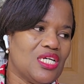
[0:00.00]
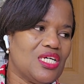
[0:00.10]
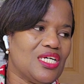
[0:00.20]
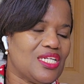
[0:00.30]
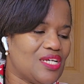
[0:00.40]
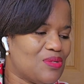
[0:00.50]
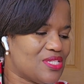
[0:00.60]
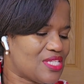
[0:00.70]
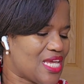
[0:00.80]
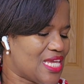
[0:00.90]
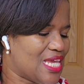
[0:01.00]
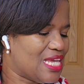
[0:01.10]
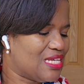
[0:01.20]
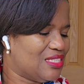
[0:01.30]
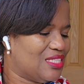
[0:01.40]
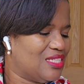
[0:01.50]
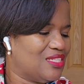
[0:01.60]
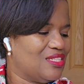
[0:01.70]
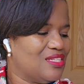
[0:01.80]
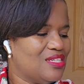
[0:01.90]
And I was thinking
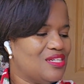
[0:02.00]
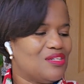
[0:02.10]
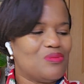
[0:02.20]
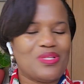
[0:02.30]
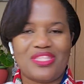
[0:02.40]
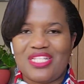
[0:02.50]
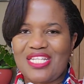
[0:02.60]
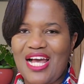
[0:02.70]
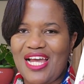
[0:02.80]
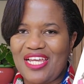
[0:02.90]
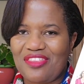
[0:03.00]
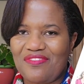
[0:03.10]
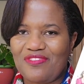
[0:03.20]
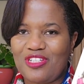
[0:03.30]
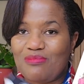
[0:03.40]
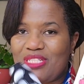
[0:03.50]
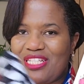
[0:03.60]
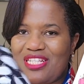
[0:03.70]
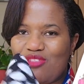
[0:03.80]
with the tie at the front, but this is